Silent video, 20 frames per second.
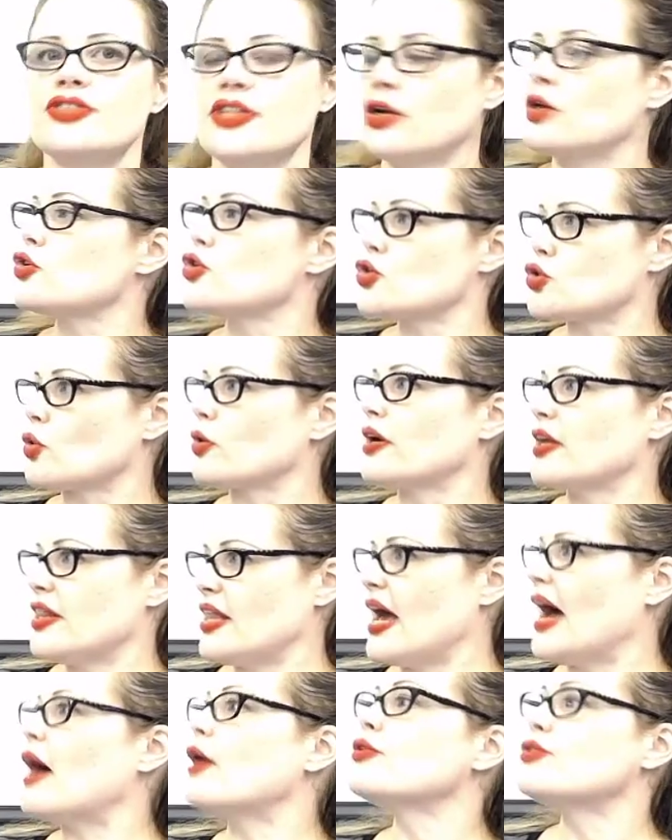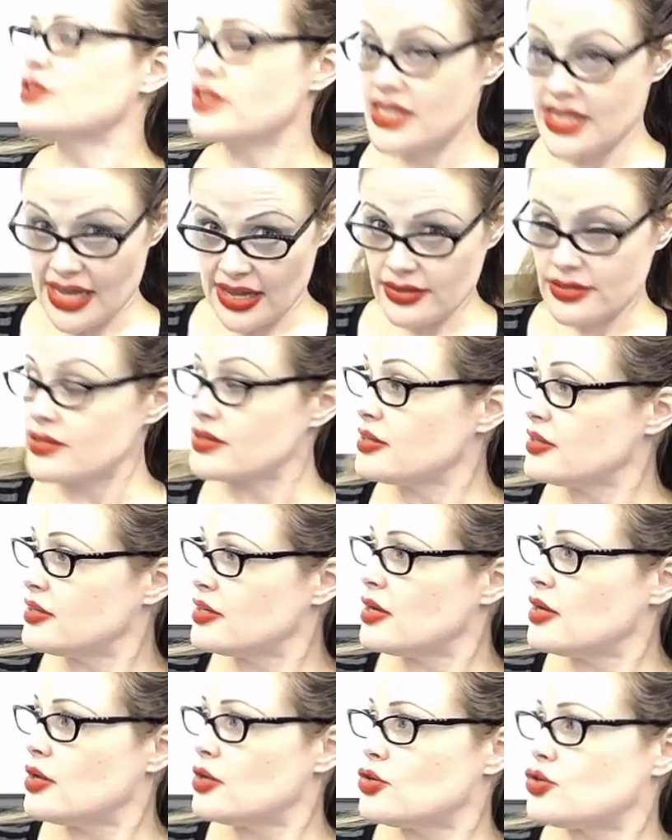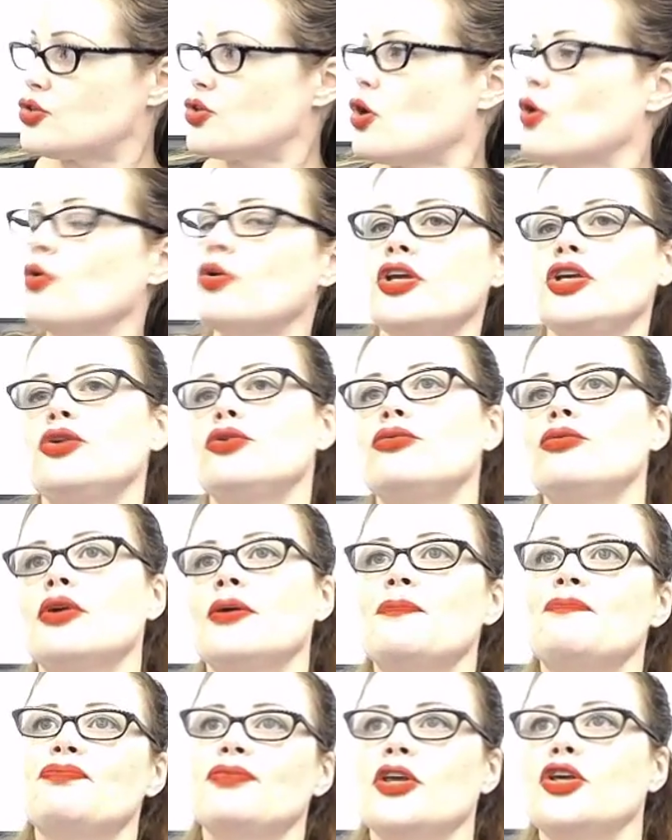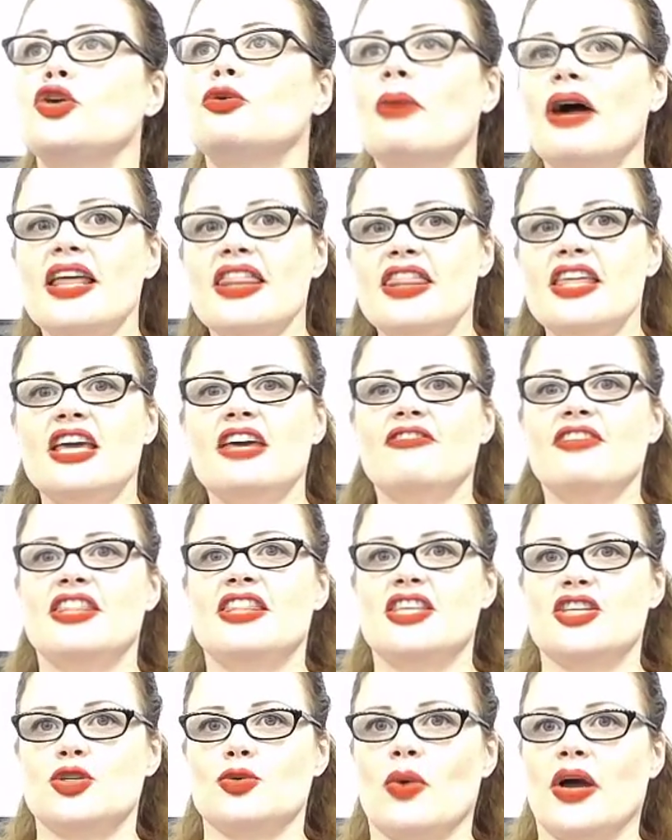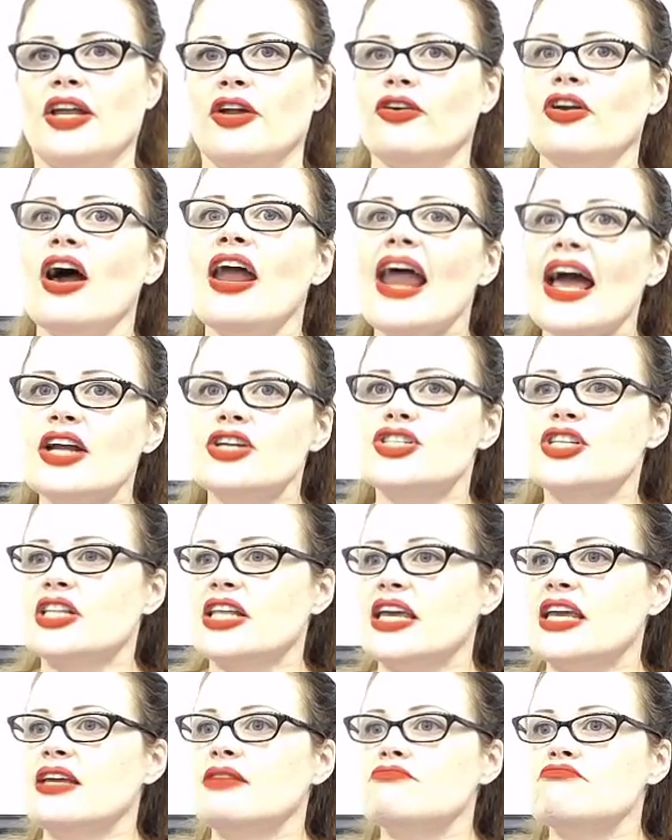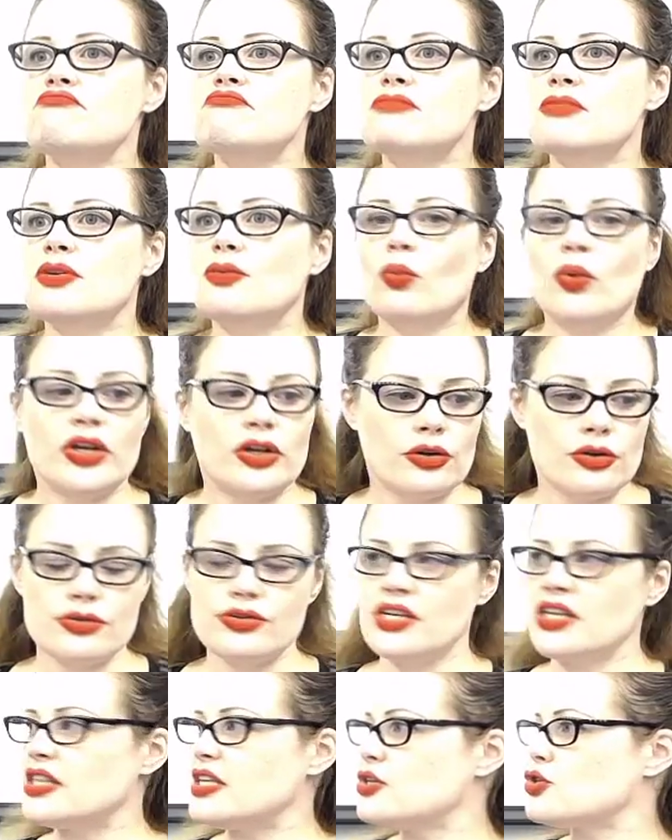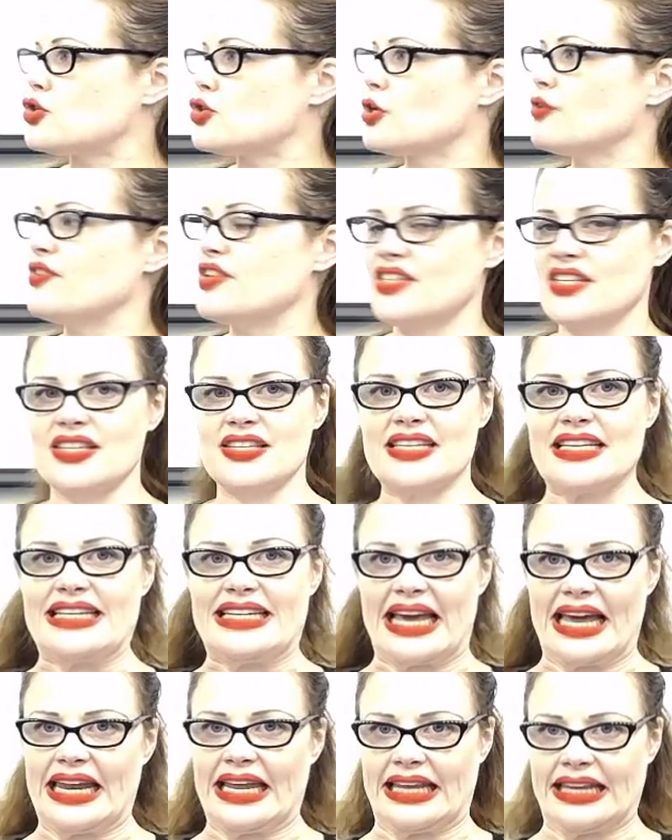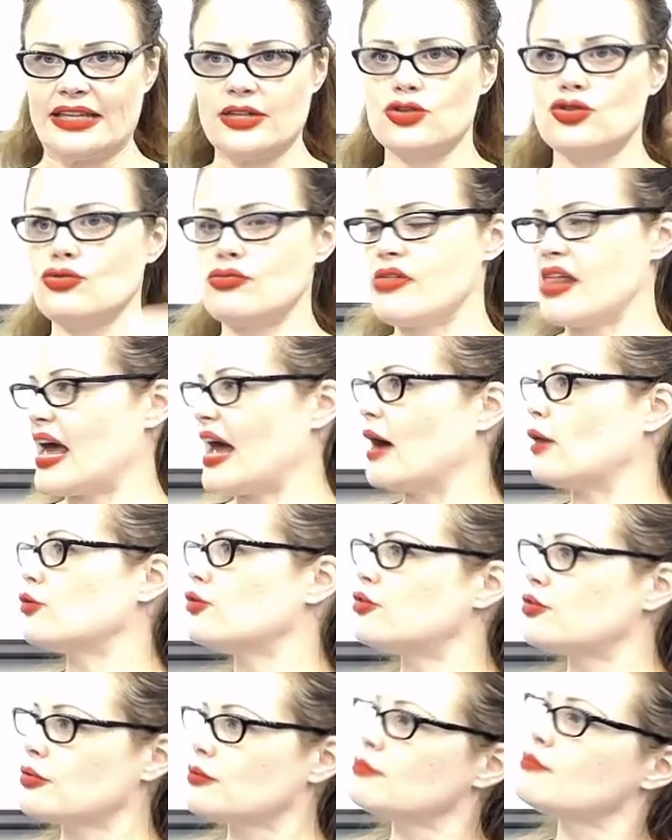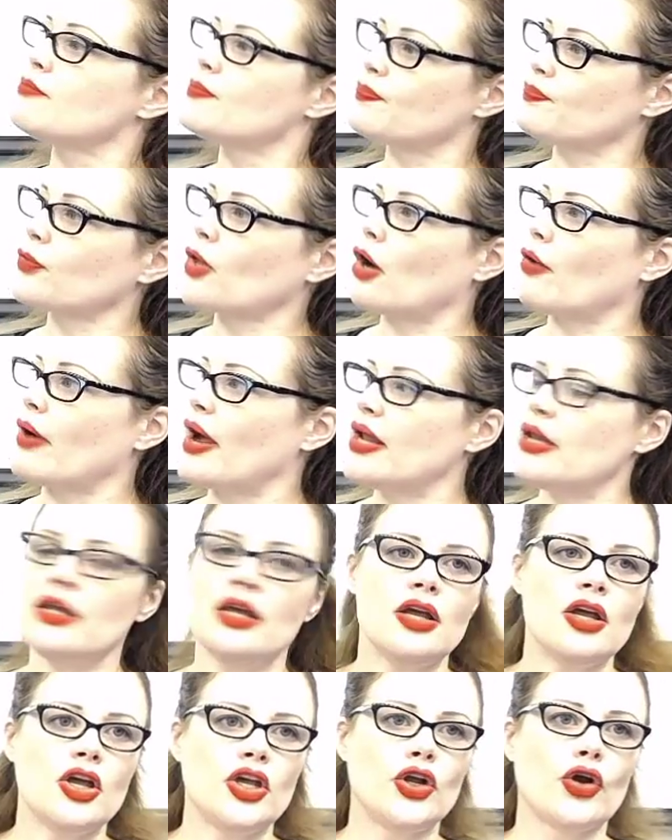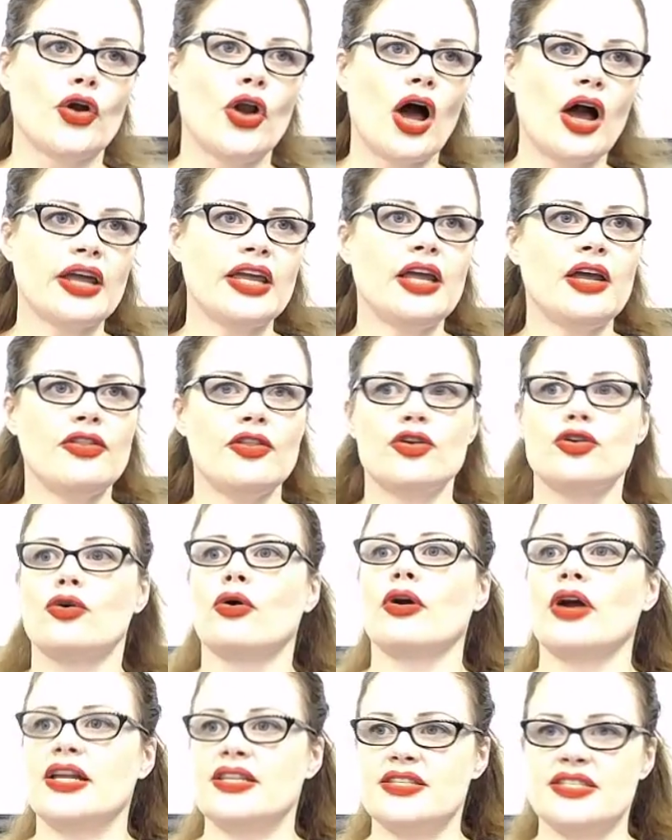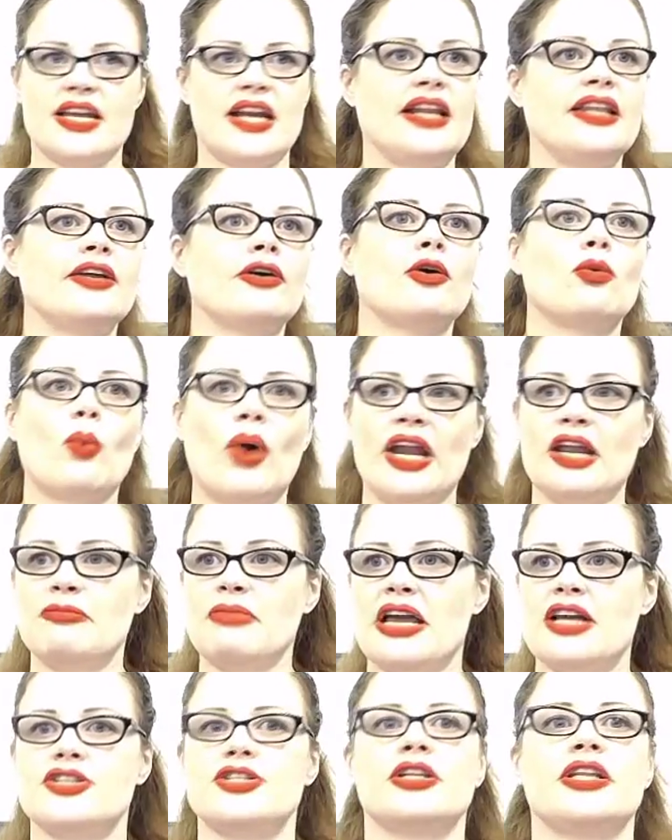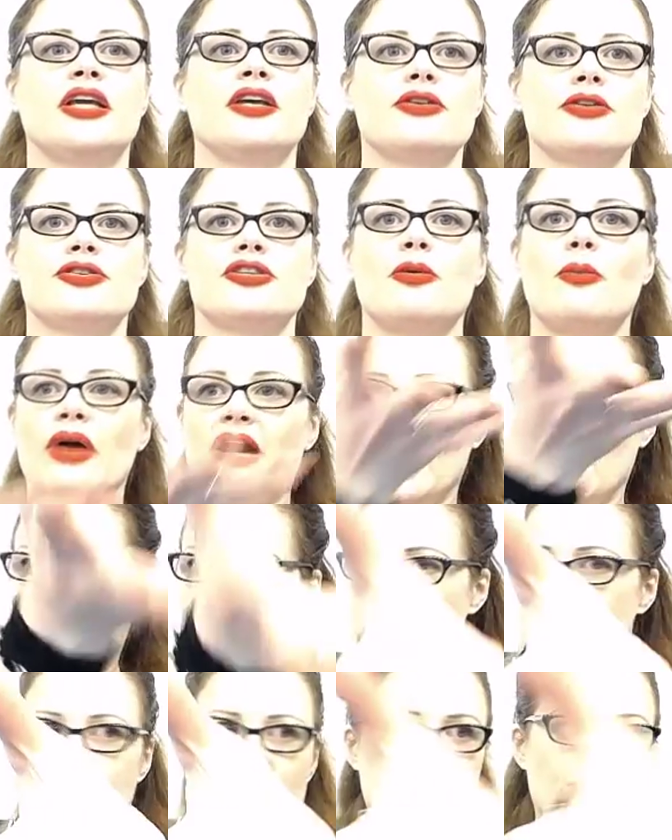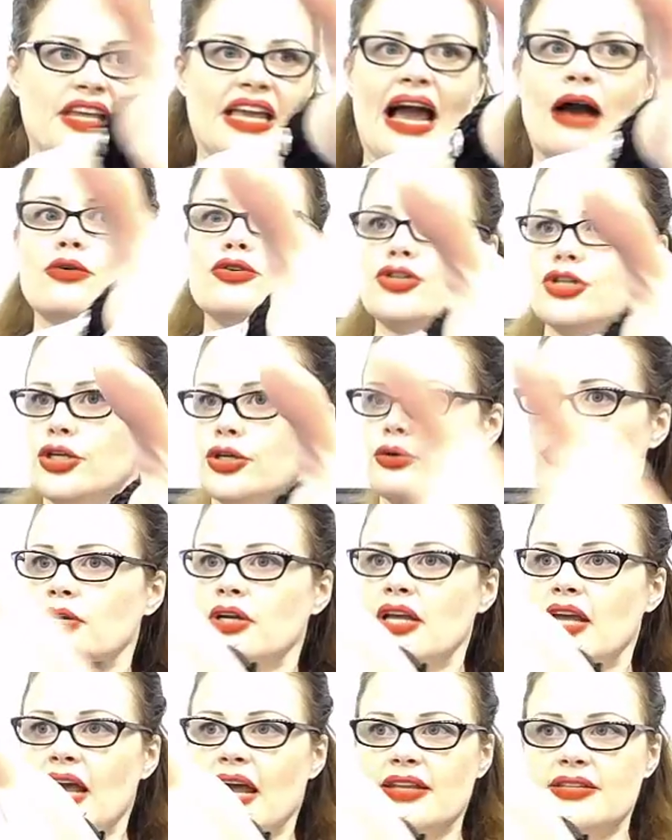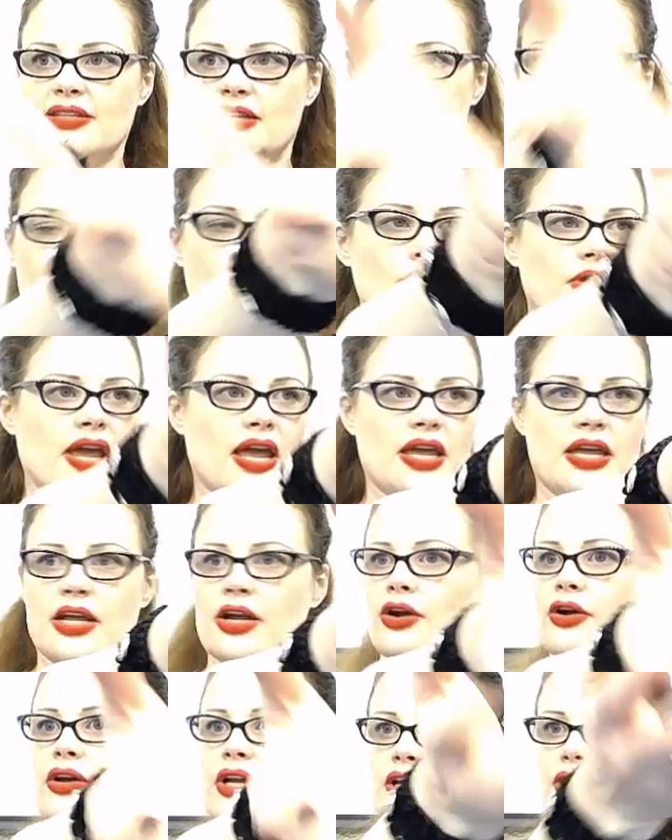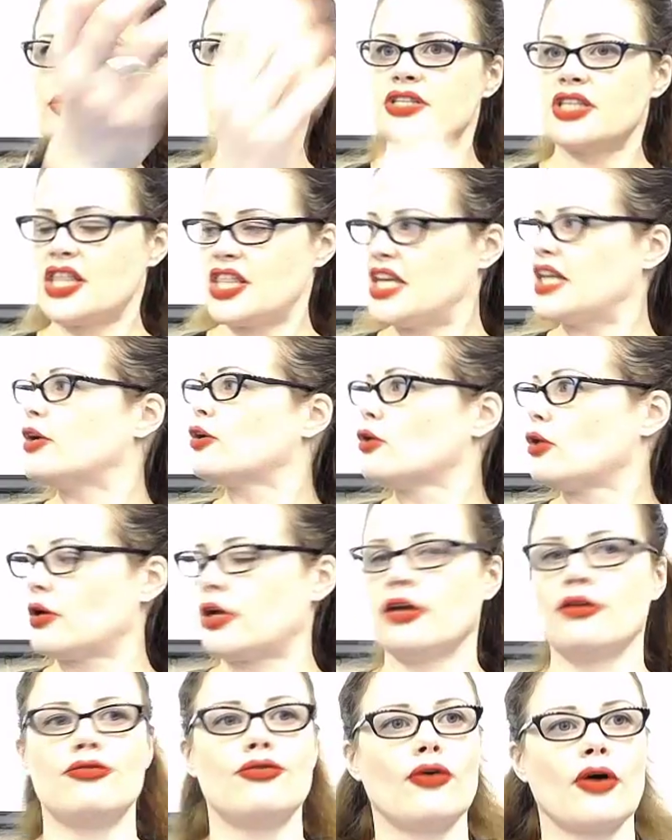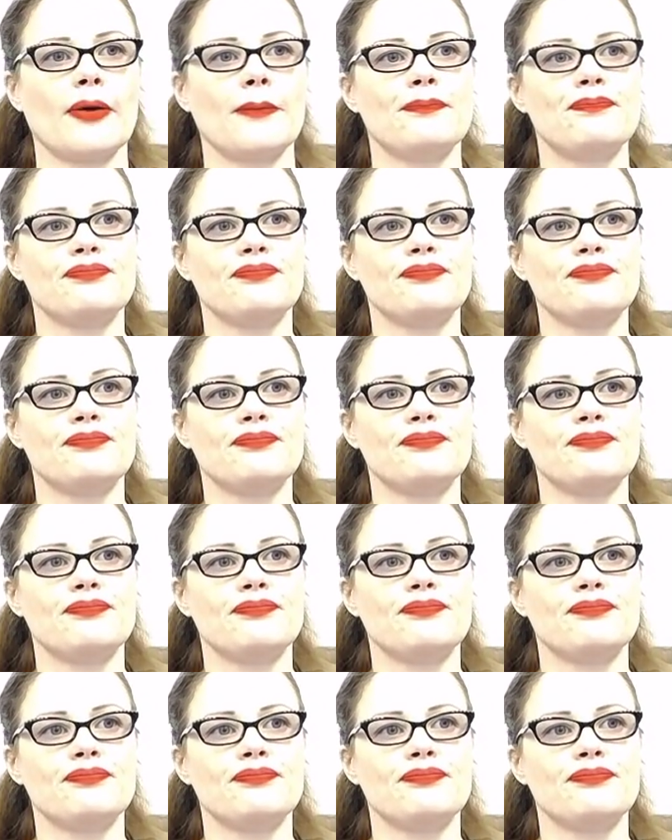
that are stored in the house. Yes. So you you might think of it this way. You're not actually when you're using these services getting into the house. All right? You're knocking on the door and standing there and waiting patiently until someone hands something out to you and says, "Okay, here, here's the thing you're looking for."